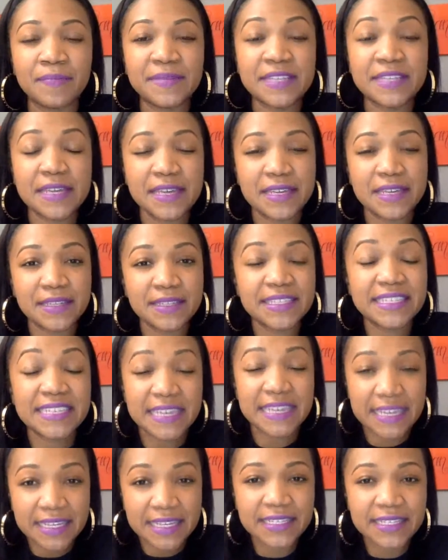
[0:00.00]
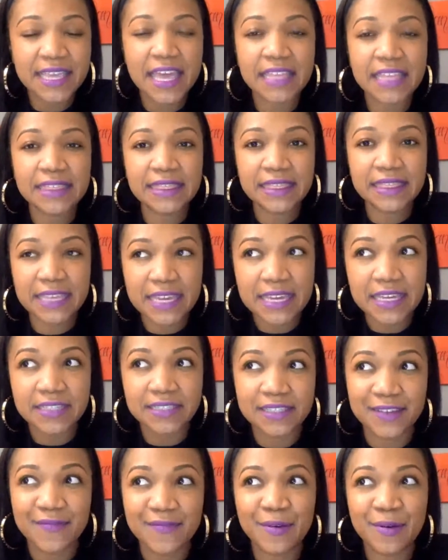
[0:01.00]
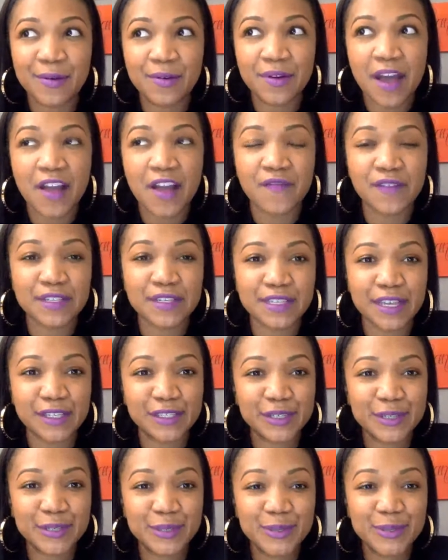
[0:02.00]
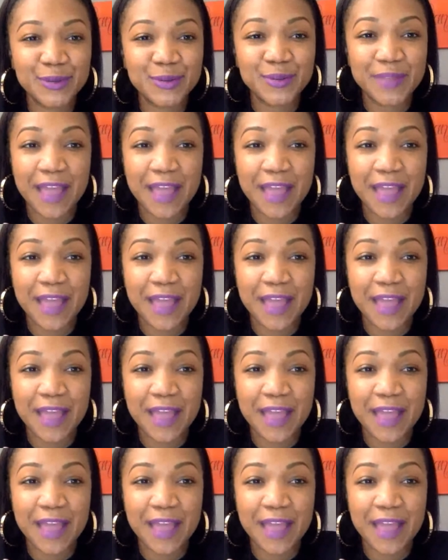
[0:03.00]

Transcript: Teens can lead difficult conversations too.